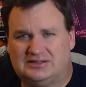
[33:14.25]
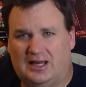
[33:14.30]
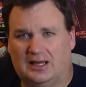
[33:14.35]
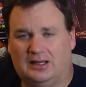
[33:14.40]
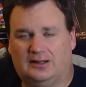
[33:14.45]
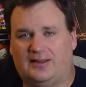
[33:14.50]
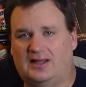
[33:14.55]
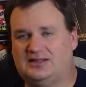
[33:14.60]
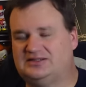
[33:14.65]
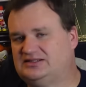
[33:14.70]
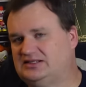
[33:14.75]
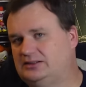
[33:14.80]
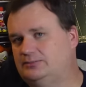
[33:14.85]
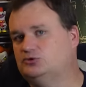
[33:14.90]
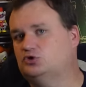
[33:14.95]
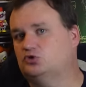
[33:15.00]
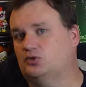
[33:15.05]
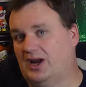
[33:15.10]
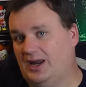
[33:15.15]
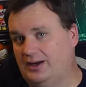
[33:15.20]
Like, that
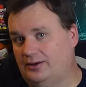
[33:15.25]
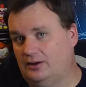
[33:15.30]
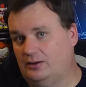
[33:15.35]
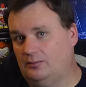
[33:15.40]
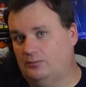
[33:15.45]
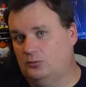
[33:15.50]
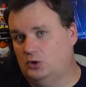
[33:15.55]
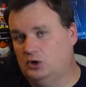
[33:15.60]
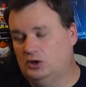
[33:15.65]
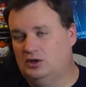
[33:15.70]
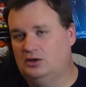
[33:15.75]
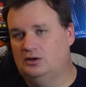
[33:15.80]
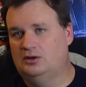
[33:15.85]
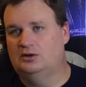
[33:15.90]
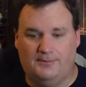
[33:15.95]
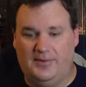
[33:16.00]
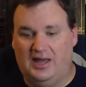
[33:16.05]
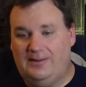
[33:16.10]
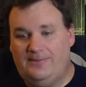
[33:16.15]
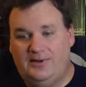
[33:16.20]
seems random.
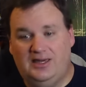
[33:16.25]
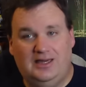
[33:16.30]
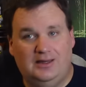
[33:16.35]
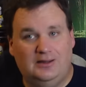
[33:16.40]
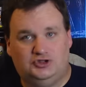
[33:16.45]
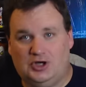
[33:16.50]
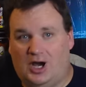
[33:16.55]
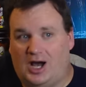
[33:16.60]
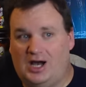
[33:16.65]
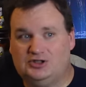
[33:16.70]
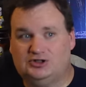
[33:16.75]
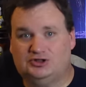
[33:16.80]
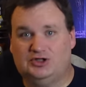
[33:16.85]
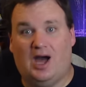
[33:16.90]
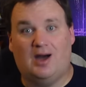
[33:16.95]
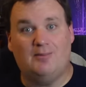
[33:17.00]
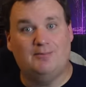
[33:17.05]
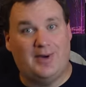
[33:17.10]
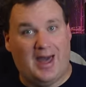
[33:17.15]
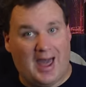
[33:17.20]
Maybe Josh
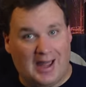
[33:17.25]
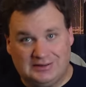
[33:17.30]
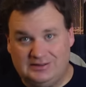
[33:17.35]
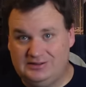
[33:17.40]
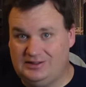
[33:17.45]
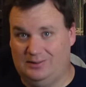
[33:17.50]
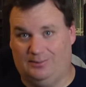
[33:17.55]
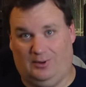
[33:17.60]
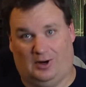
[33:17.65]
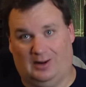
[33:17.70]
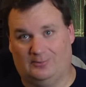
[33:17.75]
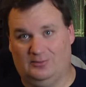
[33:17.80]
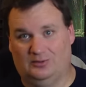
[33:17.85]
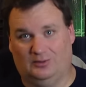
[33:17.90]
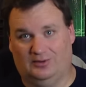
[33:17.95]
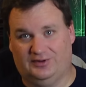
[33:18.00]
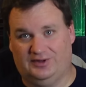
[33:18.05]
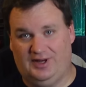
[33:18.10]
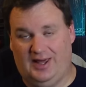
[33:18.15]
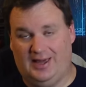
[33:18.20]
got back to the apartment
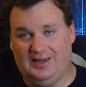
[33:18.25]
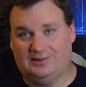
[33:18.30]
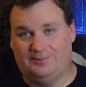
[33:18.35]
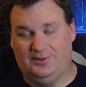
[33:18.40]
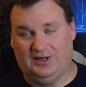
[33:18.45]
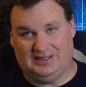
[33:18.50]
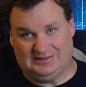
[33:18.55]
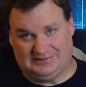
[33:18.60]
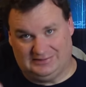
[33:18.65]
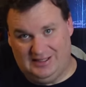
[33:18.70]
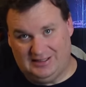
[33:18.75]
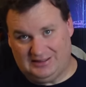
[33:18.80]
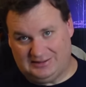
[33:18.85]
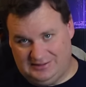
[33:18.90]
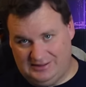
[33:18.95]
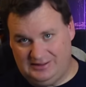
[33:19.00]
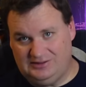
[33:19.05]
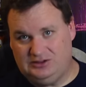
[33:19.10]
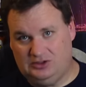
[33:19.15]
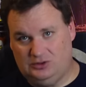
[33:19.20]
with Nick because Nick
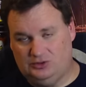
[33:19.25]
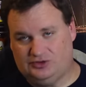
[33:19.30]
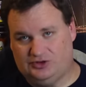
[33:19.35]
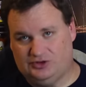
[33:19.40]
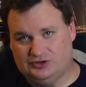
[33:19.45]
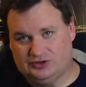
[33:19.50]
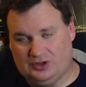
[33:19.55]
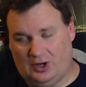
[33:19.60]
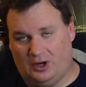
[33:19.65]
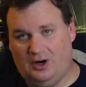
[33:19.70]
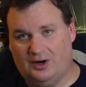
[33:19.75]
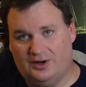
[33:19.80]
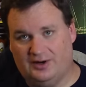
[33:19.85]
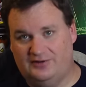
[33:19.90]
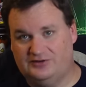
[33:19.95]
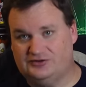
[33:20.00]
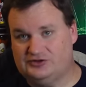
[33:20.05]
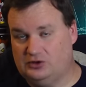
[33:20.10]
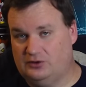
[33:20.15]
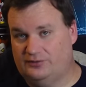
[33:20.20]
did use his card,
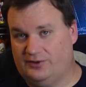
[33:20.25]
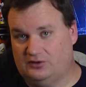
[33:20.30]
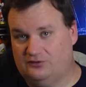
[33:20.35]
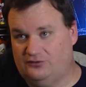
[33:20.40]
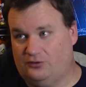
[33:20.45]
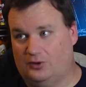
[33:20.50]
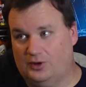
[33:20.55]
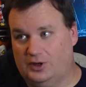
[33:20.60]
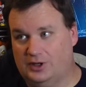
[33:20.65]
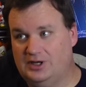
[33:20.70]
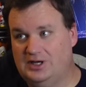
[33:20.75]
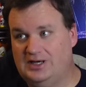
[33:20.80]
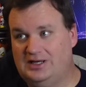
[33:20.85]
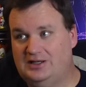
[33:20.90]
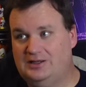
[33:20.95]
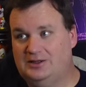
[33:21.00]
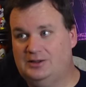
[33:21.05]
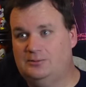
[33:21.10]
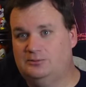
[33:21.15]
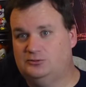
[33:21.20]
and so therefore
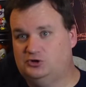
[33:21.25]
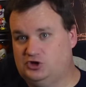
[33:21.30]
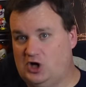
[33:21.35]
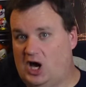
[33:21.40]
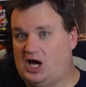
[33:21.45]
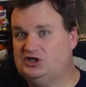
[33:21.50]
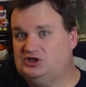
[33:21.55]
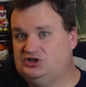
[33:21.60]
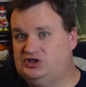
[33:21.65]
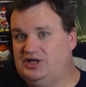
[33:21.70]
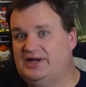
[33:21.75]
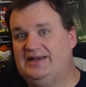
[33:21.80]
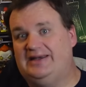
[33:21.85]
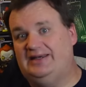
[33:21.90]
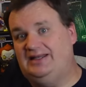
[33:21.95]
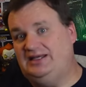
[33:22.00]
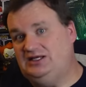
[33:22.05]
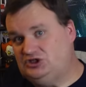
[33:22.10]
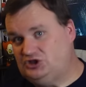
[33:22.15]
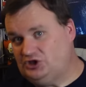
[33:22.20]
Josh didn't
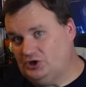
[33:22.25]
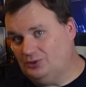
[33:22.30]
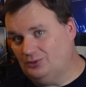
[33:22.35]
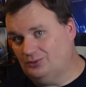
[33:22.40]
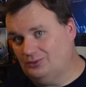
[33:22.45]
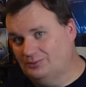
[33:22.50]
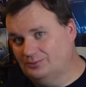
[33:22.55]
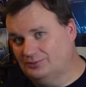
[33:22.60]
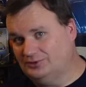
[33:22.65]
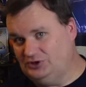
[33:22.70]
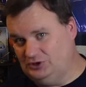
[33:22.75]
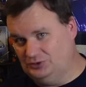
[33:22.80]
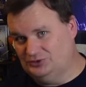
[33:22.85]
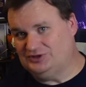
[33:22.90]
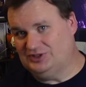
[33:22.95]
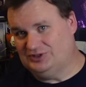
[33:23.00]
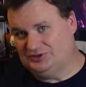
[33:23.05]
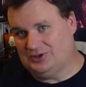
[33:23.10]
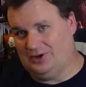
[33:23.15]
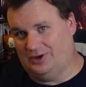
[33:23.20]
need to
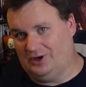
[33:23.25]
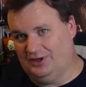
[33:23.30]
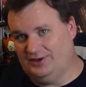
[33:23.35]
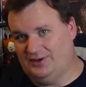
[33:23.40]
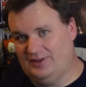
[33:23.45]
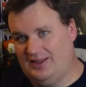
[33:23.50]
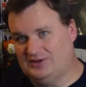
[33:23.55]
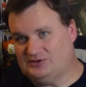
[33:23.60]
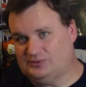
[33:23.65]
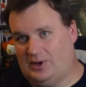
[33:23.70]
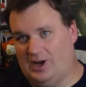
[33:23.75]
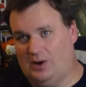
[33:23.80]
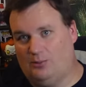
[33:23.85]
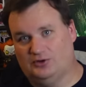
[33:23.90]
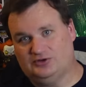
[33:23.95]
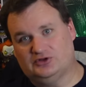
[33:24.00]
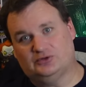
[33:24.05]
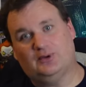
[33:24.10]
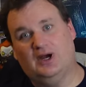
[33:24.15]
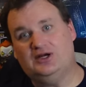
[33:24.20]
use his card, and that's why it
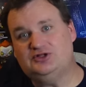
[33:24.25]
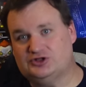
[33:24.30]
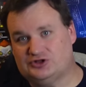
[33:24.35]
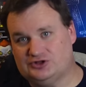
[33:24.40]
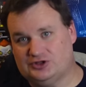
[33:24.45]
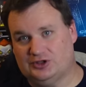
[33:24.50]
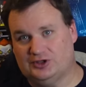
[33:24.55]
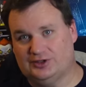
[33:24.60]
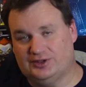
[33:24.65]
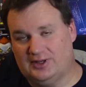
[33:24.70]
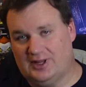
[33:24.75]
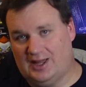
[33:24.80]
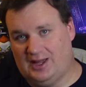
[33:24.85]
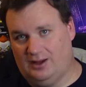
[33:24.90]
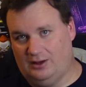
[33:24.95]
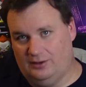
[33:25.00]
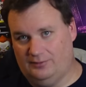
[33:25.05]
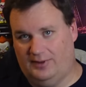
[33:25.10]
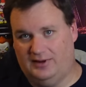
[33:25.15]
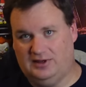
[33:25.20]
wasn't registered.
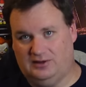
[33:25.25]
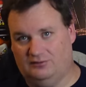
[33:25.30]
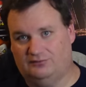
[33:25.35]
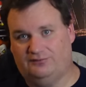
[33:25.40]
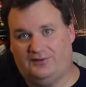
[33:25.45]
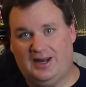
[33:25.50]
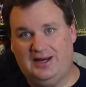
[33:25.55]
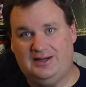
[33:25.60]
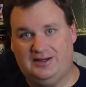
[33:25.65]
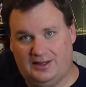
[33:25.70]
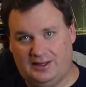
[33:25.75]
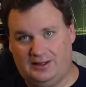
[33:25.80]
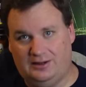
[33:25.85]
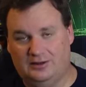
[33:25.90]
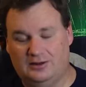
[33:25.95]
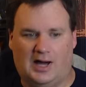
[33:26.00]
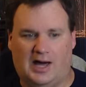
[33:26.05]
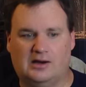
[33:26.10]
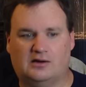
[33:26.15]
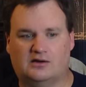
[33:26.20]
Uh, they didn't find it.
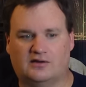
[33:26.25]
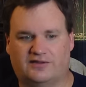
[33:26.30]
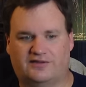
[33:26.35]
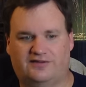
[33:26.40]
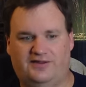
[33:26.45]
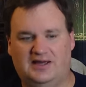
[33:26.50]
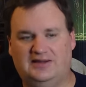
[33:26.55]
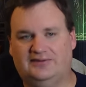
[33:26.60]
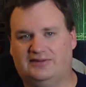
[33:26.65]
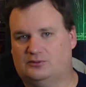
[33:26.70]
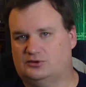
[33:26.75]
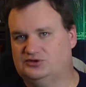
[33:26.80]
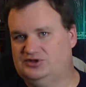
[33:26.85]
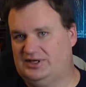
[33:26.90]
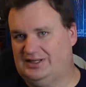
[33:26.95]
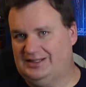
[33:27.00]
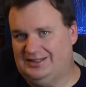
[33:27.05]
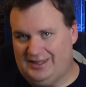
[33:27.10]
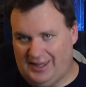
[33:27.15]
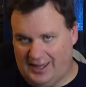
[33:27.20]
I don't think there was
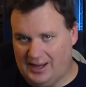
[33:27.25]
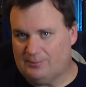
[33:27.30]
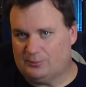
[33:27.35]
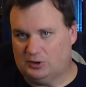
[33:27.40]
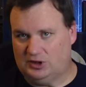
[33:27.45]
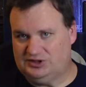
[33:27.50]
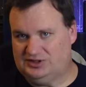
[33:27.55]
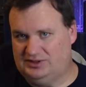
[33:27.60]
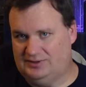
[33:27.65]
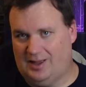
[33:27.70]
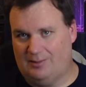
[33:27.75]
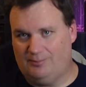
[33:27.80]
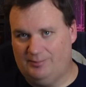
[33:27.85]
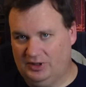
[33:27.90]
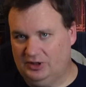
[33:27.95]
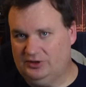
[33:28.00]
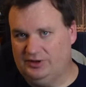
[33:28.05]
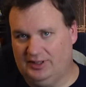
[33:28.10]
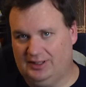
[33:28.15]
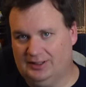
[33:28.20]
any cameras in that
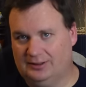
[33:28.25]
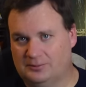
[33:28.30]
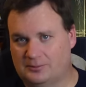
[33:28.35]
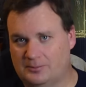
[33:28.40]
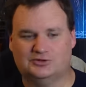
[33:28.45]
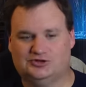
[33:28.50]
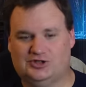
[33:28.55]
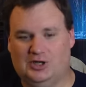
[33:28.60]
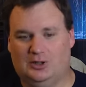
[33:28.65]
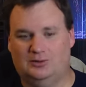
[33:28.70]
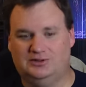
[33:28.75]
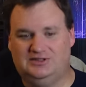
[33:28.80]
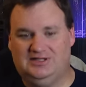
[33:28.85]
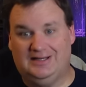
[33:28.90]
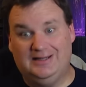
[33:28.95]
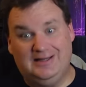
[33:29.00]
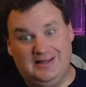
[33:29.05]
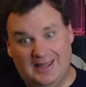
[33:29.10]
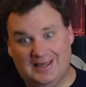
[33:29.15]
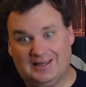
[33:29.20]
building. So
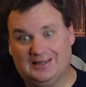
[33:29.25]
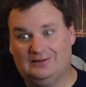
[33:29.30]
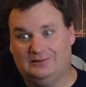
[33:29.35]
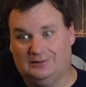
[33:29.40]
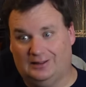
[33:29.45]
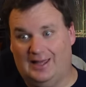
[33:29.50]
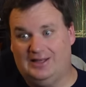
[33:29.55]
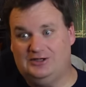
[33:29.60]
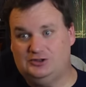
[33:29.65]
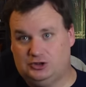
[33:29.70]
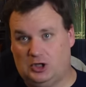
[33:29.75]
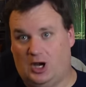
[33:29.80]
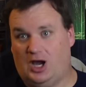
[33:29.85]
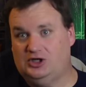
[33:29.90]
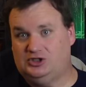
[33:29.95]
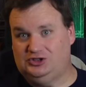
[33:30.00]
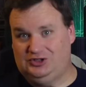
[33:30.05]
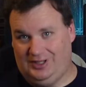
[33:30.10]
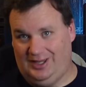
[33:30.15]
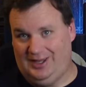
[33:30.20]
did Nick let
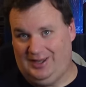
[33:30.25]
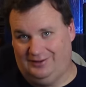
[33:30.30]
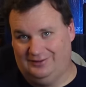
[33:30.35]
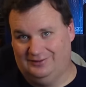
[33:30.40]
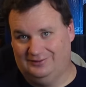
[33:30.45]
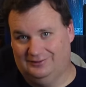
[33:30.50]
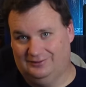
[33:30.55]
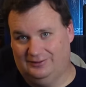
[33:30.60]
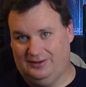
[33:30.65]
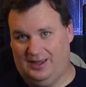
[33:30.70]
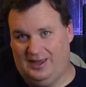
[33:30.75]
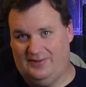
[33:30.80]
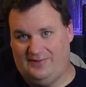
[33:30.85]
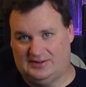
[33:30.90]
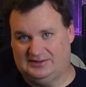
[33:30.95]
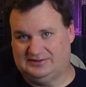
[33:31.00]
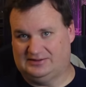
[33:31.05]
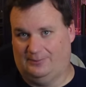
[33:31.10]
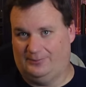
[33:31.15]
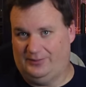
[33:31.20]
Josh in, and
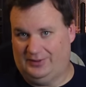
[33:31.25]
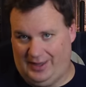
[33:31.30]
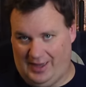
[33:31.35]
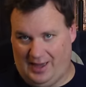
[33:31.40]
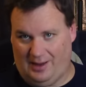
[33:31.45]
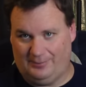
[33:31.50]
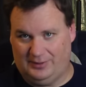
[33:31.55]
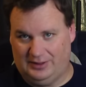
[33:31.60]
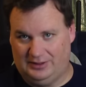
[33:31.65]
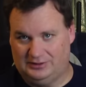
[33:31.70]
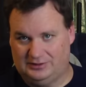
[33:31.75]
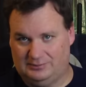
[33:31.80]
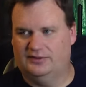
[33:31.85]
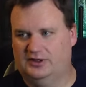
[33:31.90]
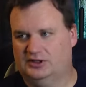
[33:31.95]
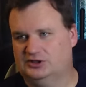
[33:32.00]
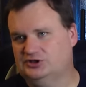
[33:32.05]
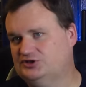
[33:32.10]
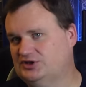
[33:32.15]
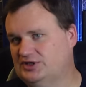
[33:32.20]
then something happened?
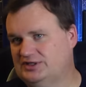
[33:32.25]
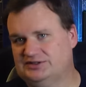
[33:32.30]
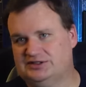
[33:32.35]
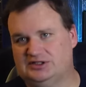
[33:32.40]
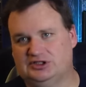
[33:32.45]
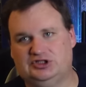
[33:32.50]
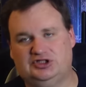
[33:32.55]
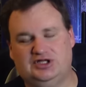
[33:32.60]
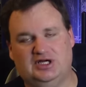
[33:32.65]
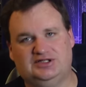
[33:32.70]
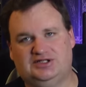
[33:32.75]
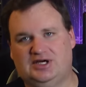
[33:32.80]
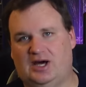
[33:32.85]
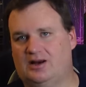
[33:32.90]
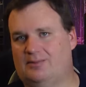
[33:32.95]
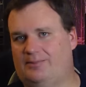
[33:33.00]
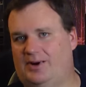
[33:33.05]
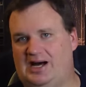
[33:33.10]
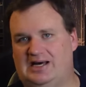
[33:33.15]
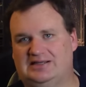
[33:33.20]
There's just a shit
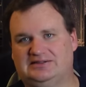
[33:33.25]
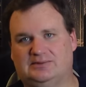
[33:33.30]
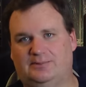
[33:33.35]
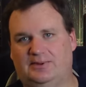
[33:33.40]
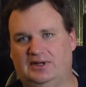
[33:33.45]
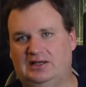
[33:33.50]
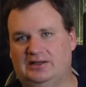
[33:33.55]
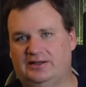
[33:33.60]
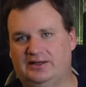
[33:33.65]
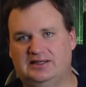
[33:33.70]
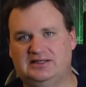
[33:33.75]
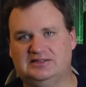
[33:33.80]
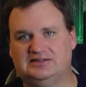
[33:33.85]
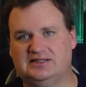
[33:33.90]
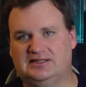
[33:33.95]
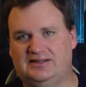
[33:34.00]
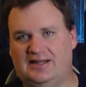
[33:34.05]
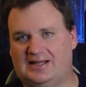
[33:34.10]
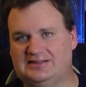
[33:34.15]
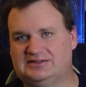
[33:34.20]
ton of possibilities,
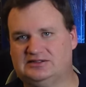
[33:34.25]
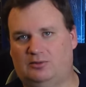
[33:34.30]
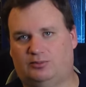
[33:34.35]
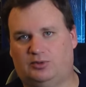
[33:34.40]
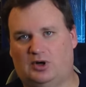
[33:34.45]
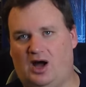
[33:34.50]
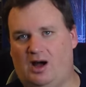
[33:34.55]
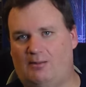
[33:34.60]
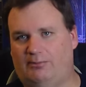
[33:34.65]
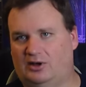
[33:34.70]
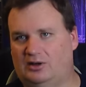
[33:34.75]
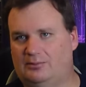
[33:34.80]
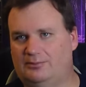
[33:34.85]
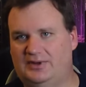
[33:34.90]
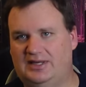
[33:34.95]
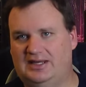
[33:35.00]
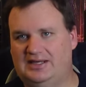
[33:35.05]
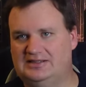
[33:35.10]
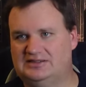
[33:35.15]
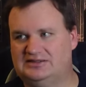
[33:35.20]
and that's the problem,
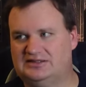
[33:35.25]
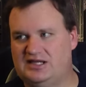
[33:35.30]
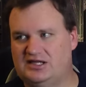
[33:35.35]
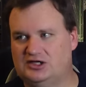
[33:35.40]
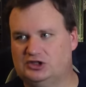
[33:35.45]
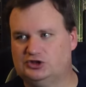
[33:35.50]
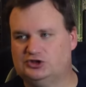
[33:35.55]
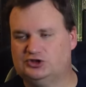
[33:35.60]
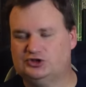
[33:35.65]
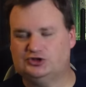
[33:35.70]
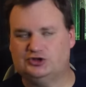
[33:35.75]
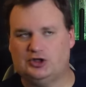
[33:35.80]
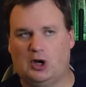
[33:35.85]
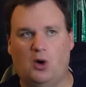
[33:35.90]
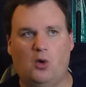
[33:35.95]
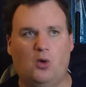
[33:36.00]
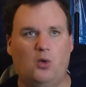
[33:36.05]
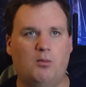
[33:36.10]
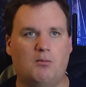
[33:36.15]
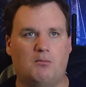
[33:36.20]
is there's
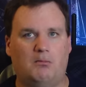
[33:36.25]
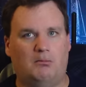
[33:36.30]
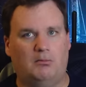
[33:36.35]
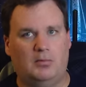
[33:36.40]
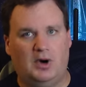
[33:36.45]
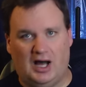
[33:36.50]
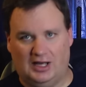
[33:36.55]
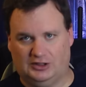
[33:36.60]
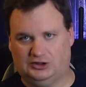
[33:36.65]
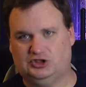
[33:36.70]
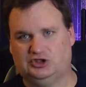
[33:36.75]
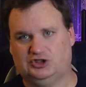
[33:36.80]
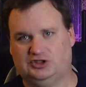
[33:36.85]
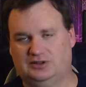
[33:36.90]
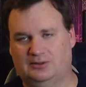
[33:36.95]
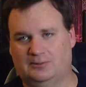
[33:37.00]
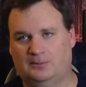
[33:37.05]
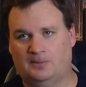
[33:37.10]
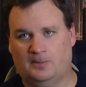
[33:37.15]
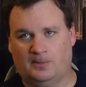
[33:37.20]
so
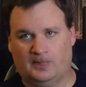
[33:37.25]
much.